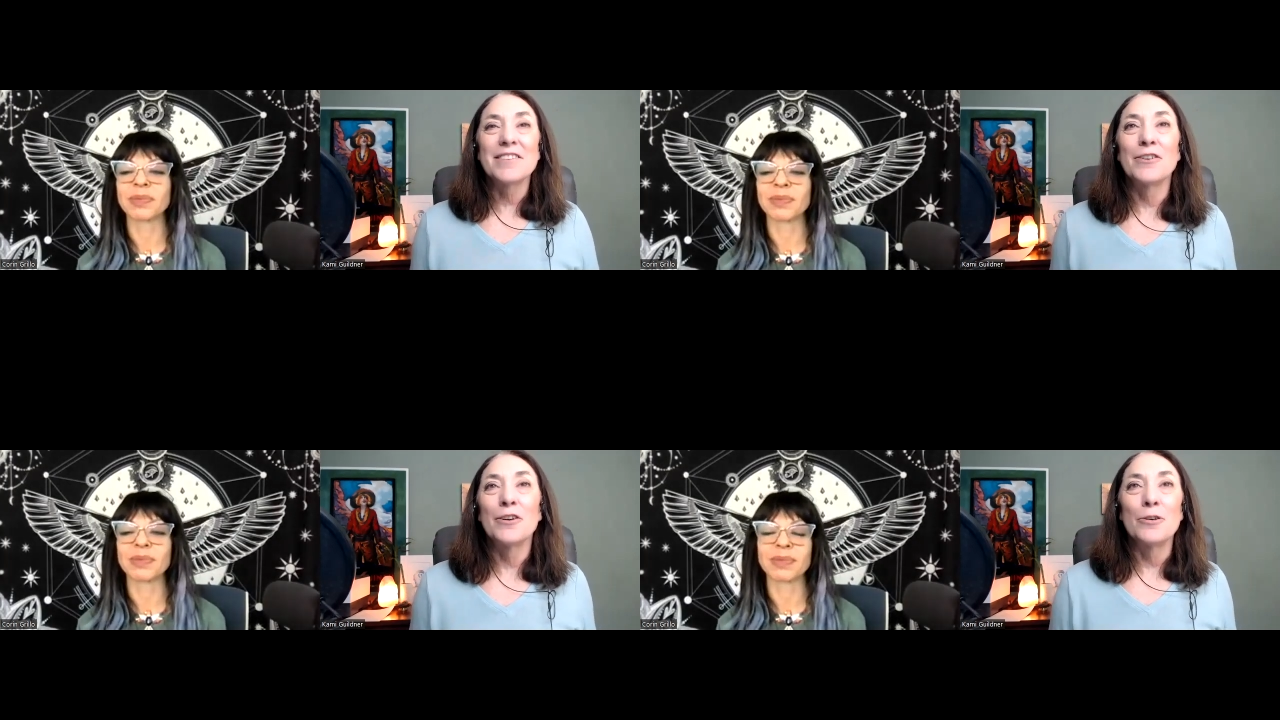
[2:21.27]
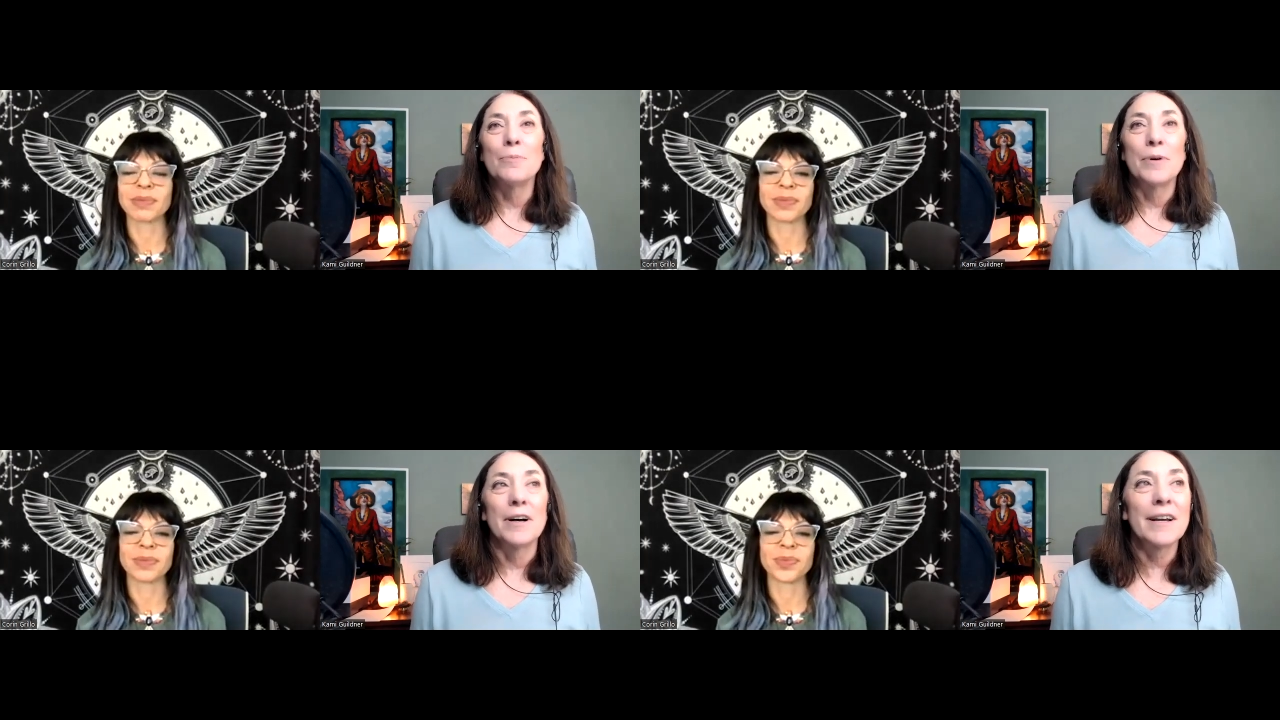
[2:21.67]
Speaker 1: on your new
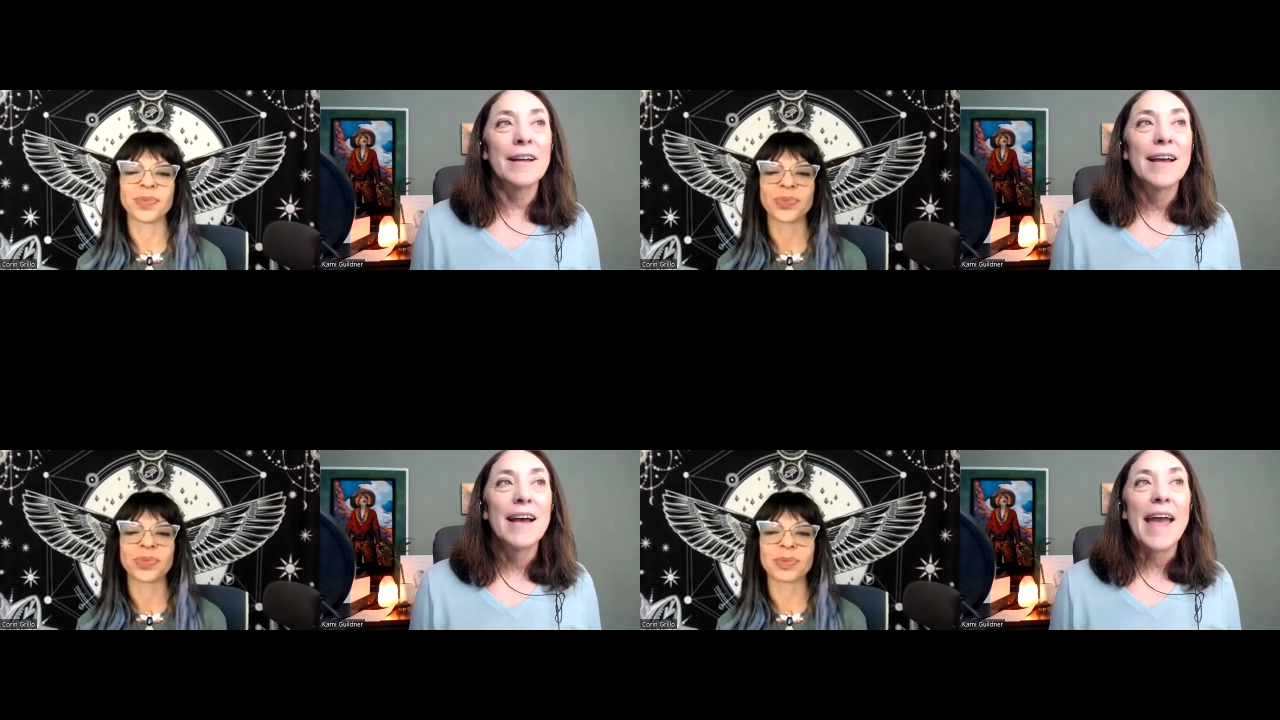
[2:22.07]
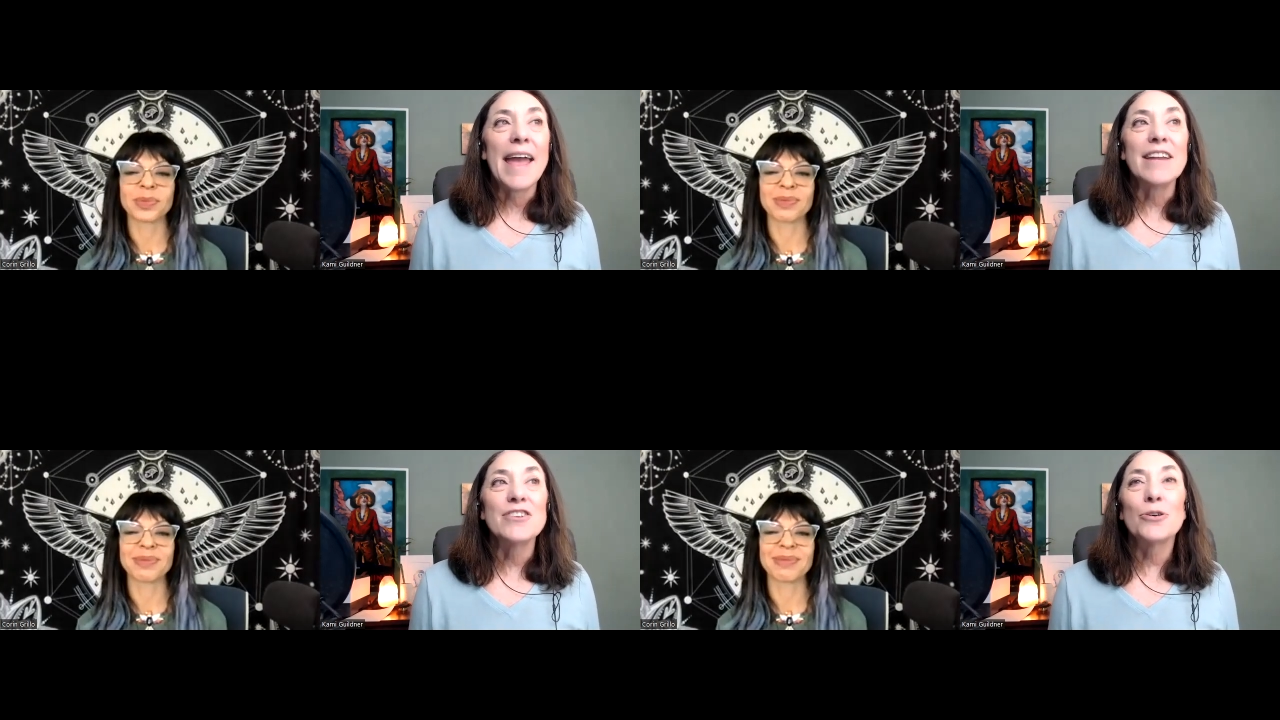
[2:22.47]
book,
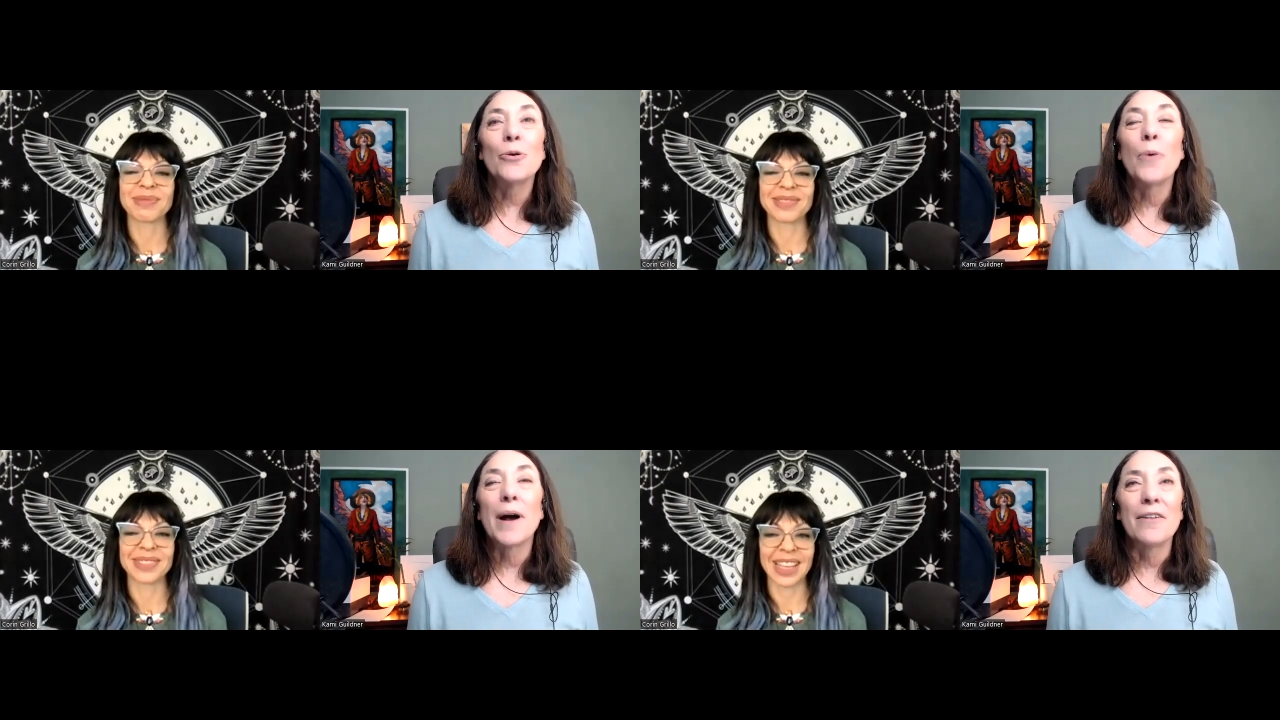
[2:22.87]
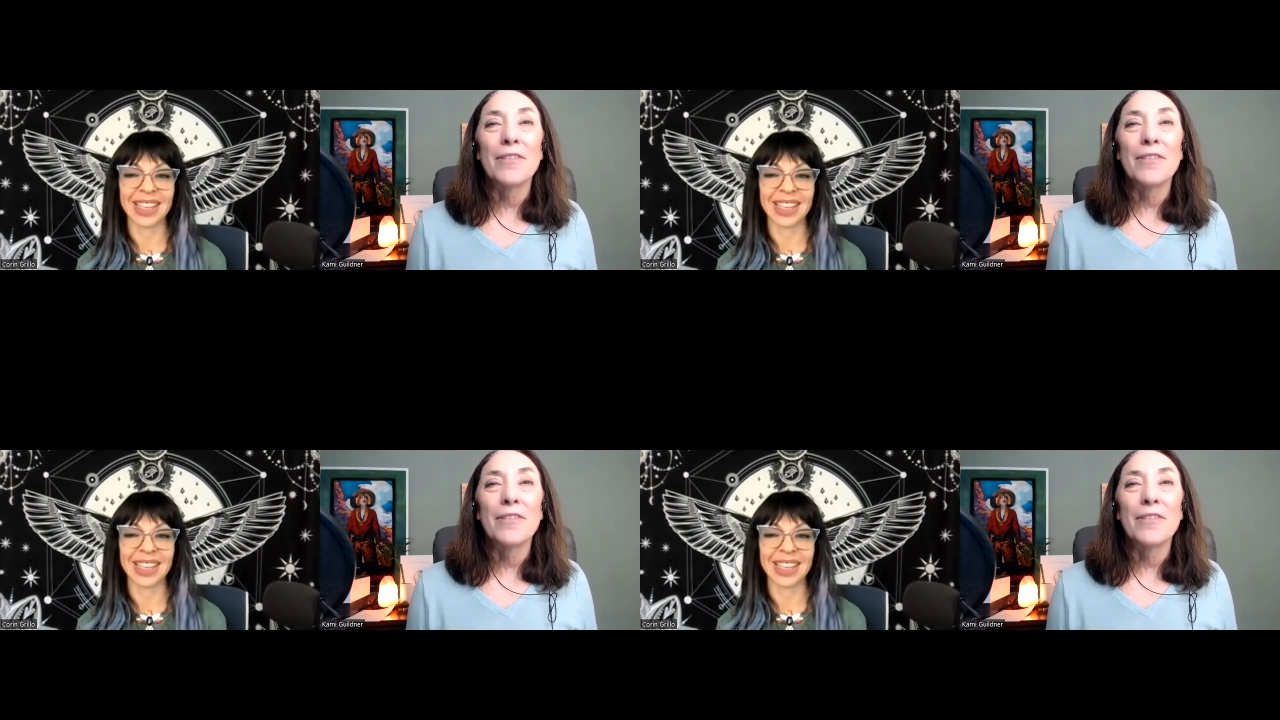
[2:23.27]
Angel Wealth